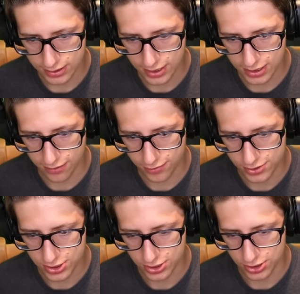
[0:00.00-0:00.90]
they never
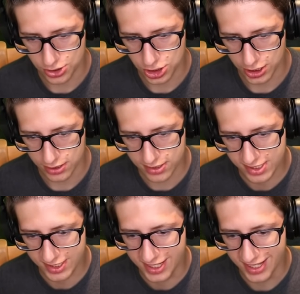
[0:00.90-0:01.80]
stood a
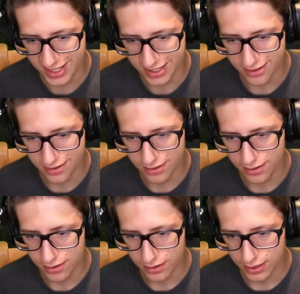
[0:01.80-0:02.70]
chance.
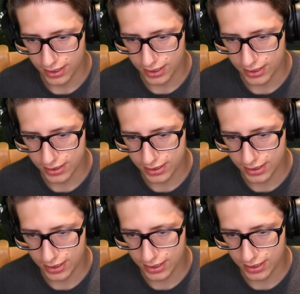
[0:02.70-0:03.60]
And,
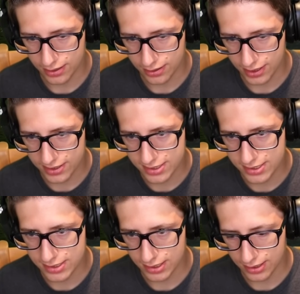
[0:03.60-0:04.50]
uh,
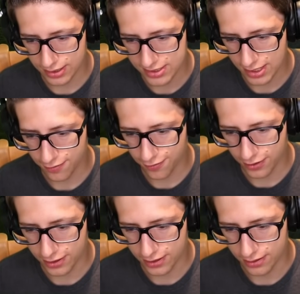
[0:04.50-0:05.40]
let's, let's have
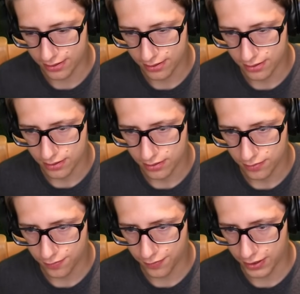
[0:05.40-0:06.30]
fun.
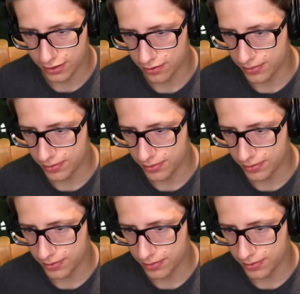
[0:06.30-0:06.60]
Fire